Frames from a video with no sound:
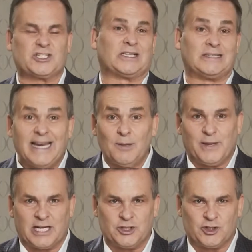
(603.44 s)
just a little
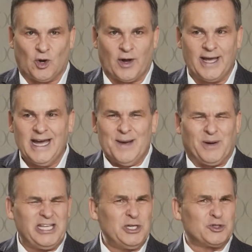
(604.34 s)
bit of joy,
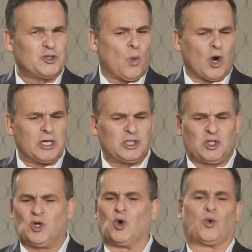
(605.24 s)
but he used the
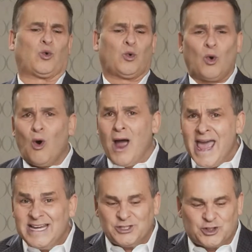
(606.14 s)
word
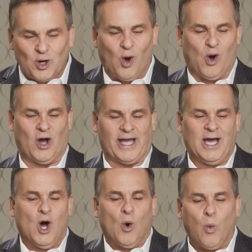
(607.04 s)
great joy.
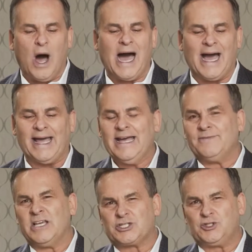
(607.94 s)
Why?
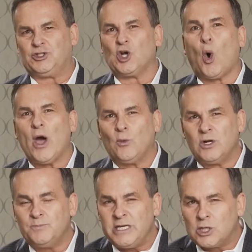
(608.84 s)
This joy
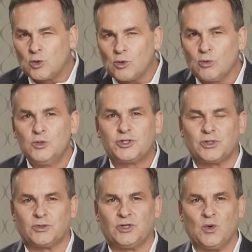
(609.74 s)
would be
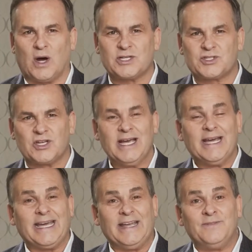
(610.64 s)
crucial to us
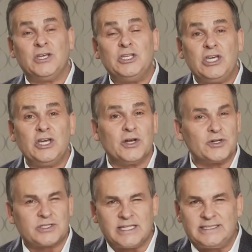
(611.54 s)
in the
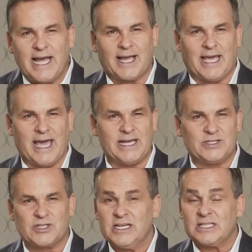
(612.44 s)
years, the
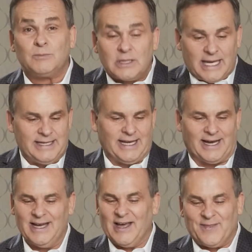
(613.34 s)
decades, the
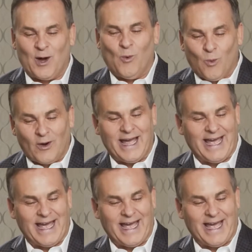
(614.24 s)
millennia that were